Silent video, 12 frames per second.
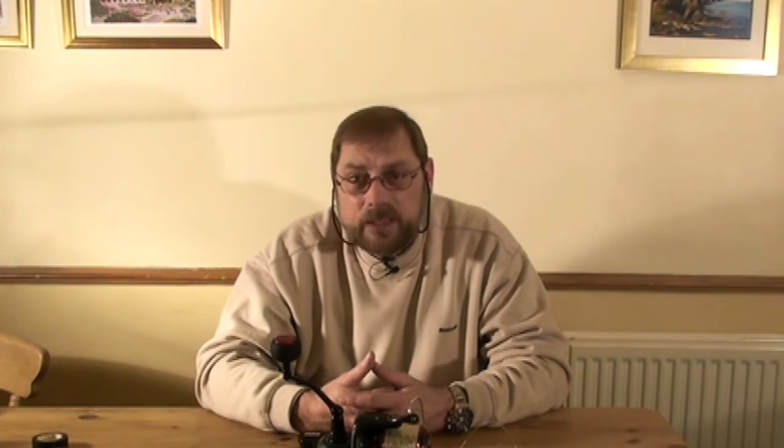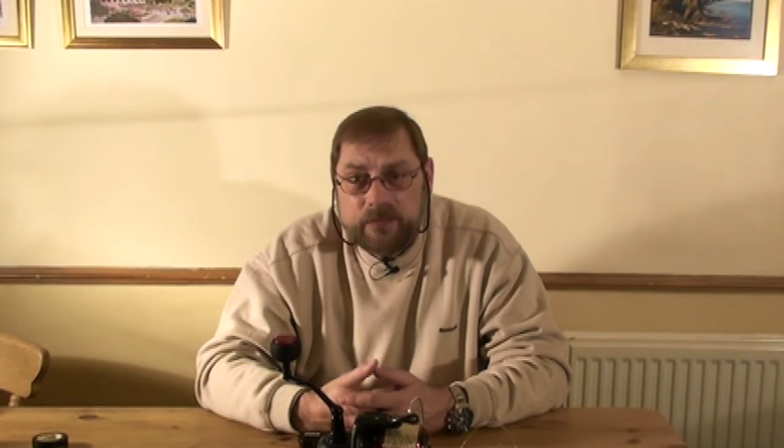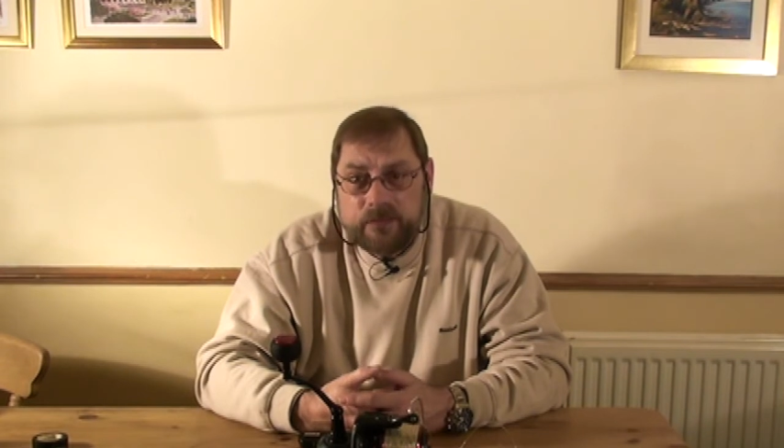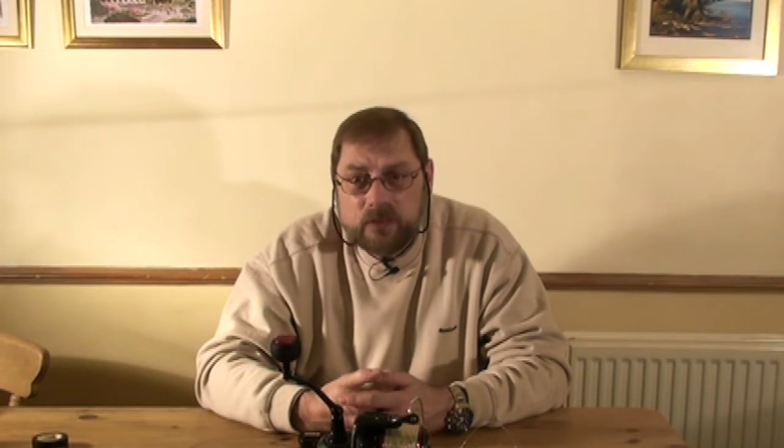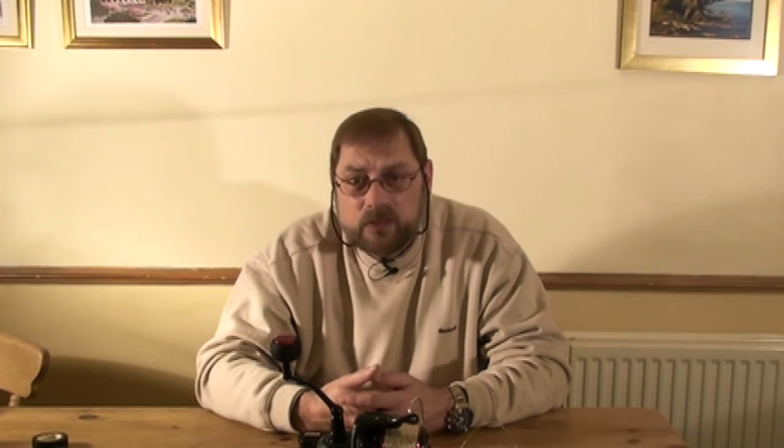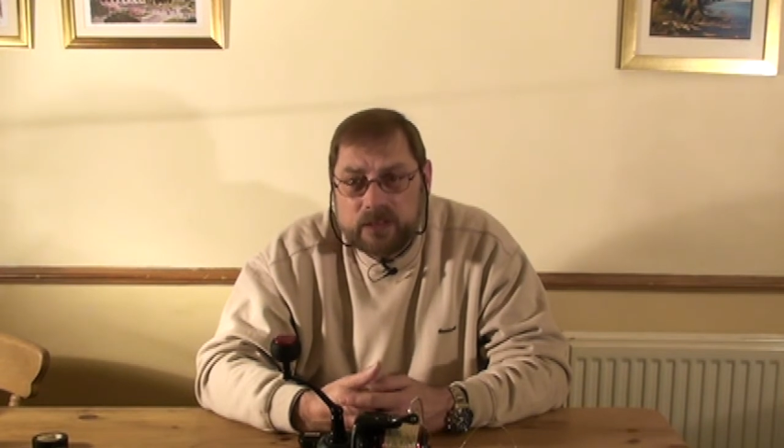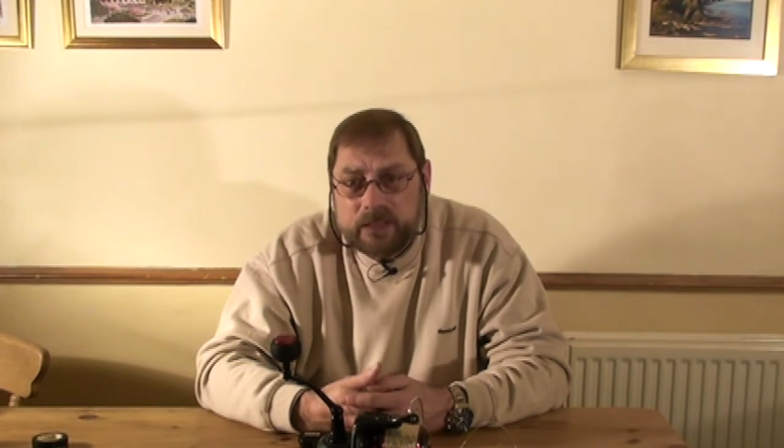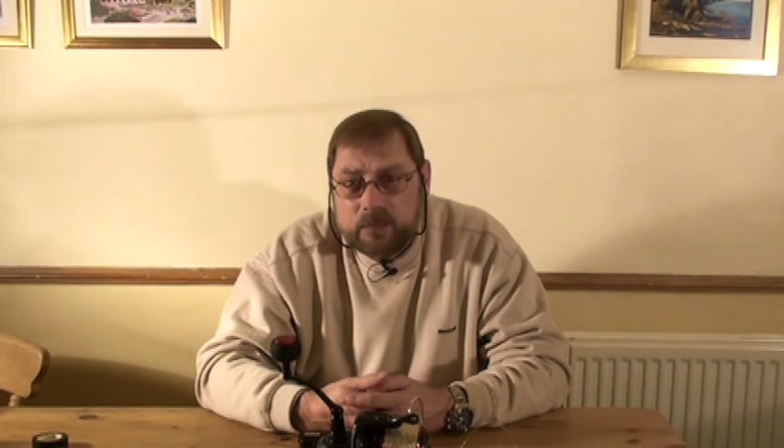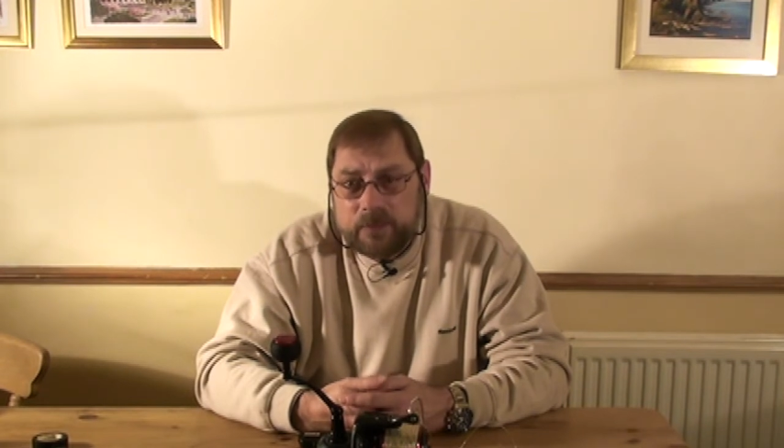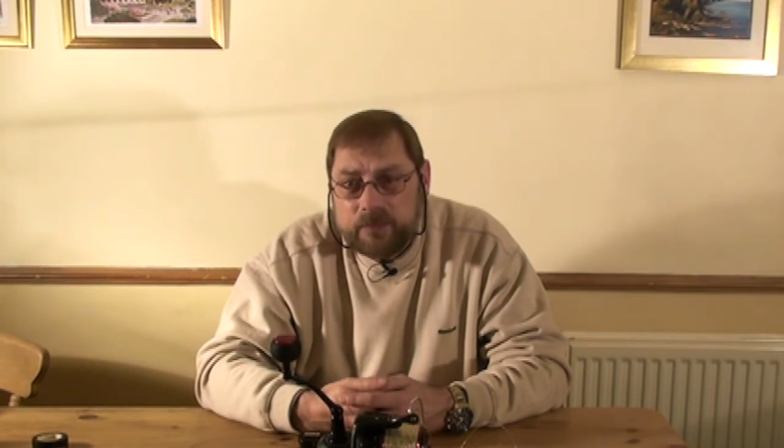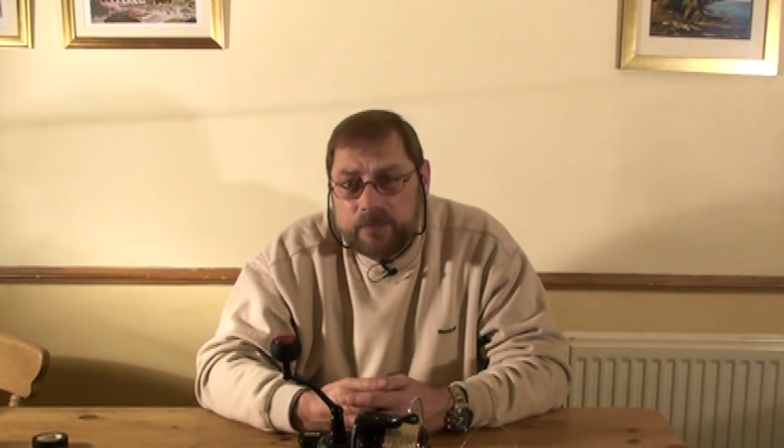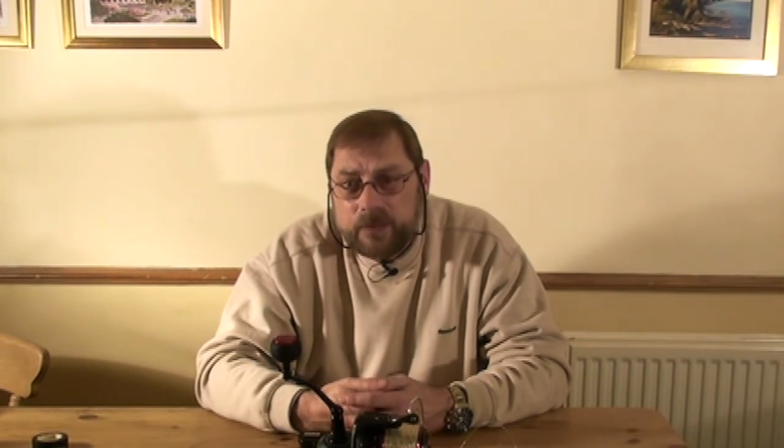if not a little
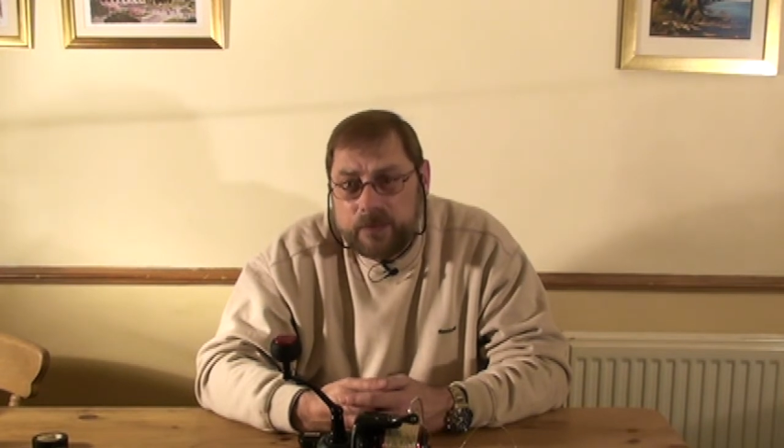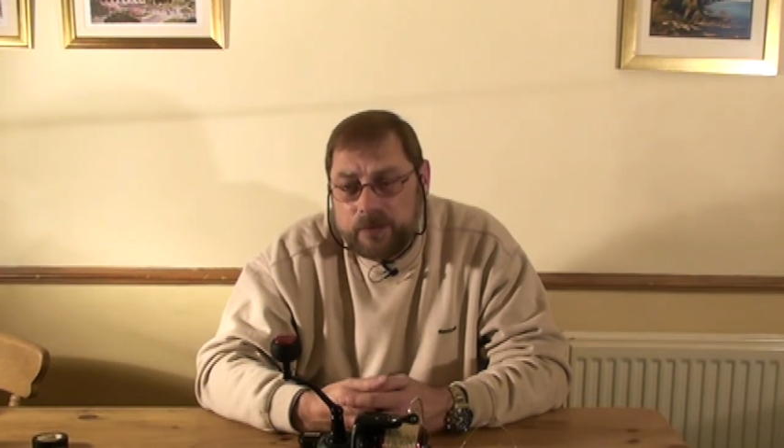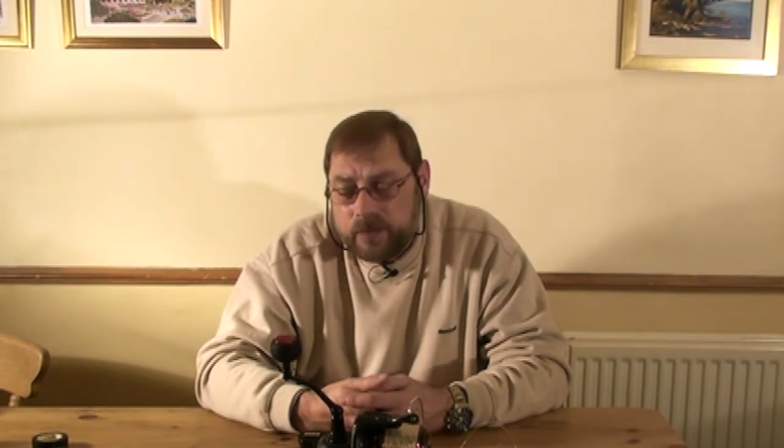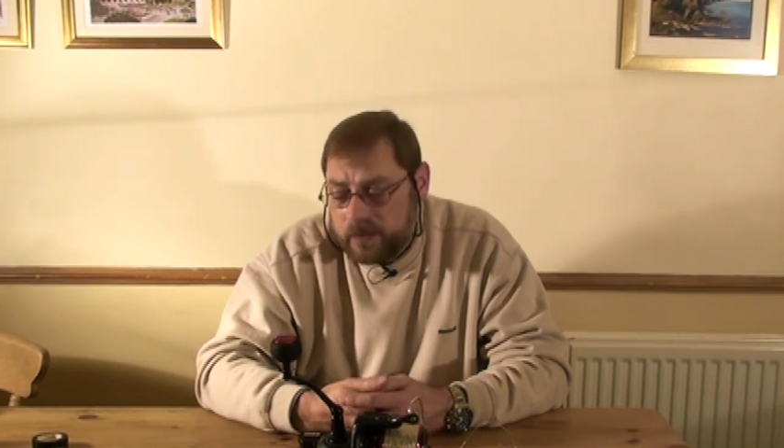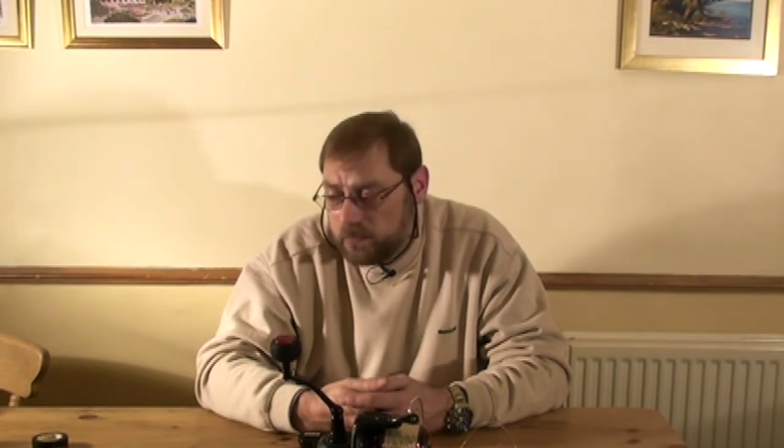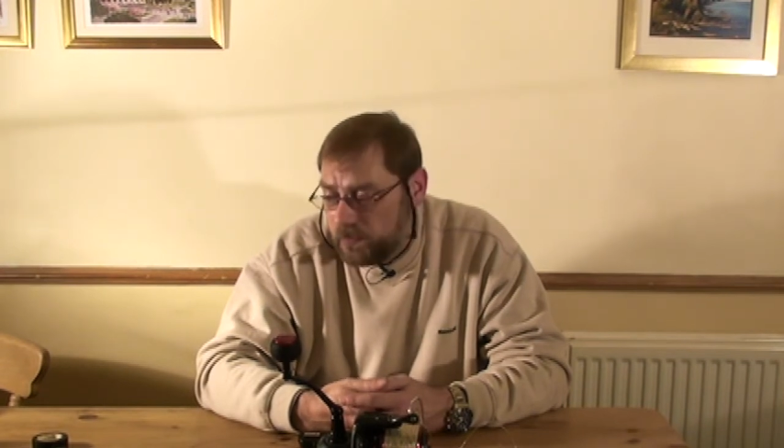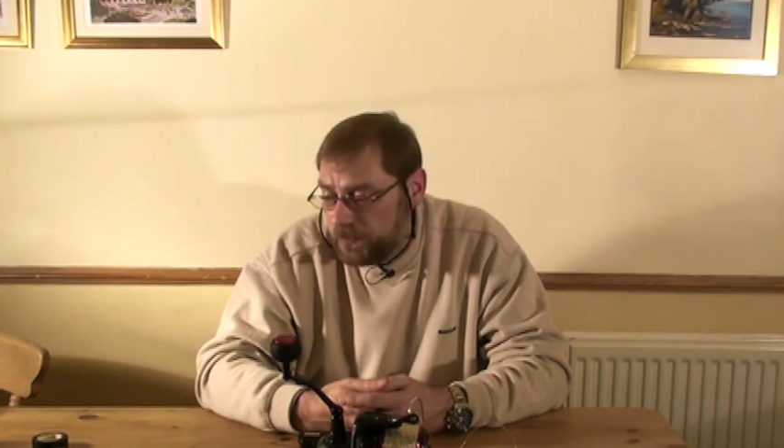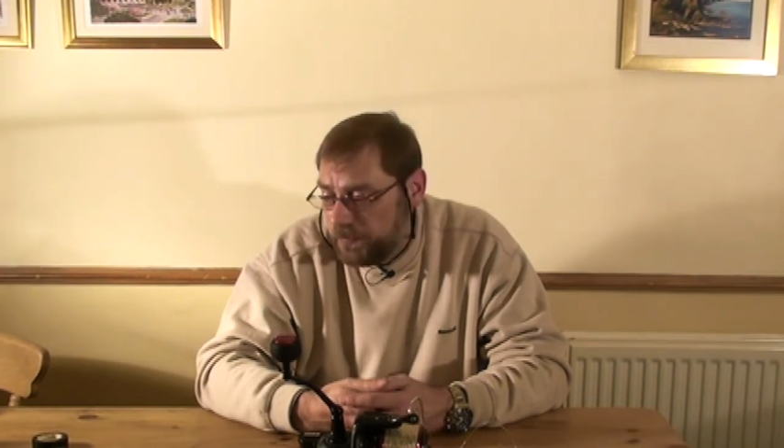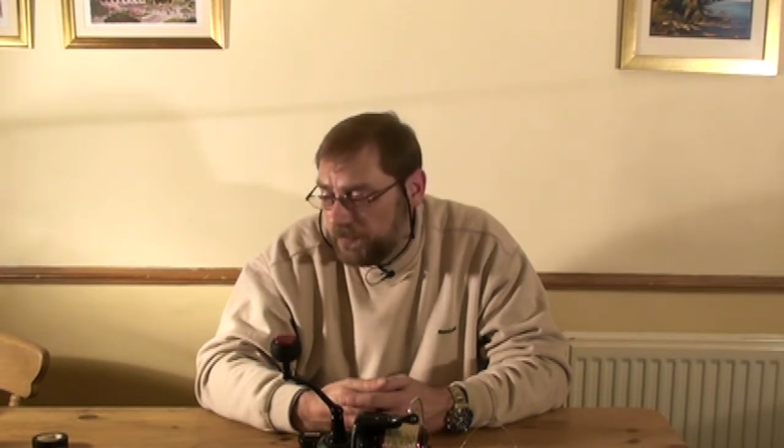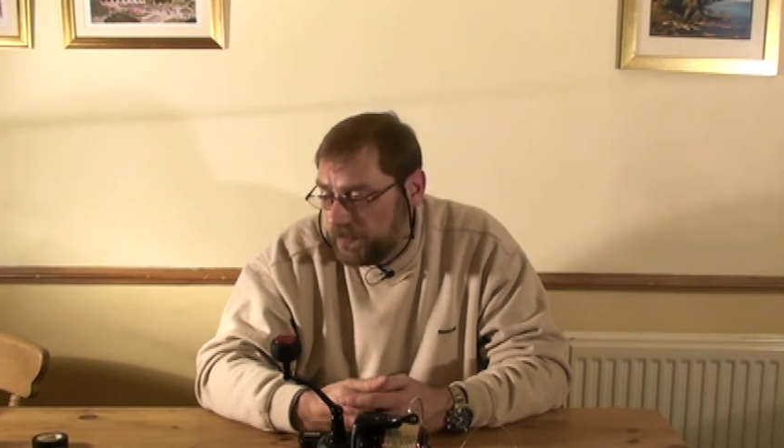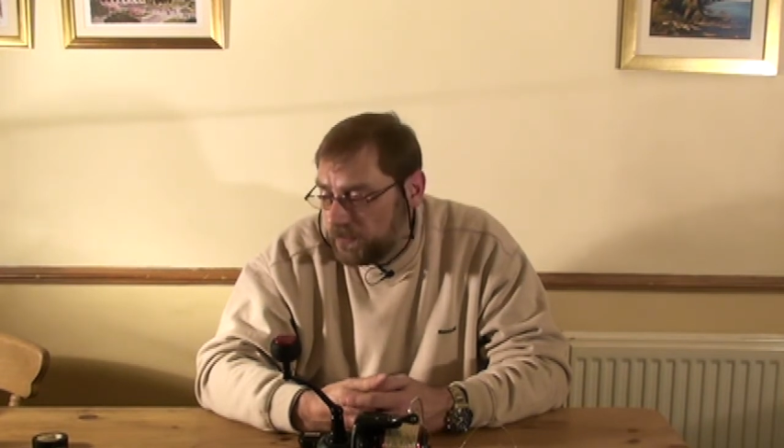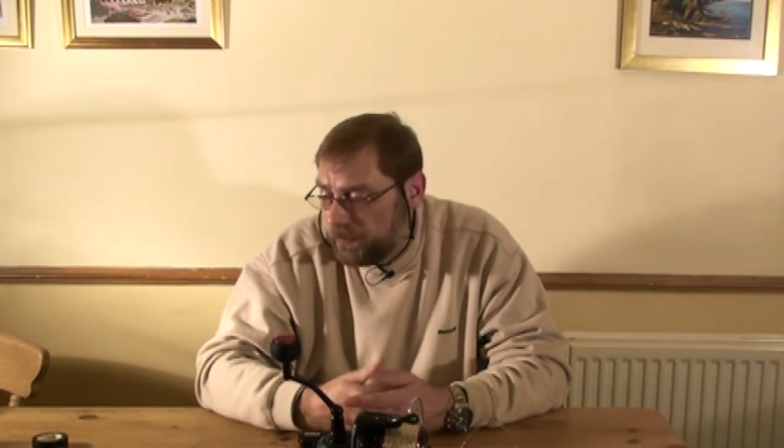bit further than I was
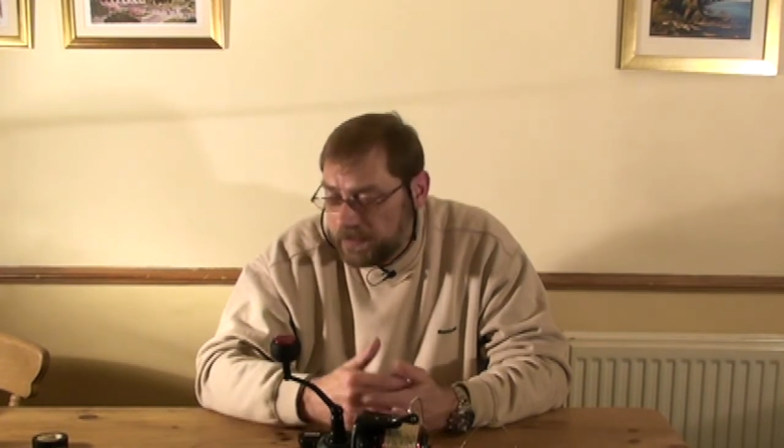before,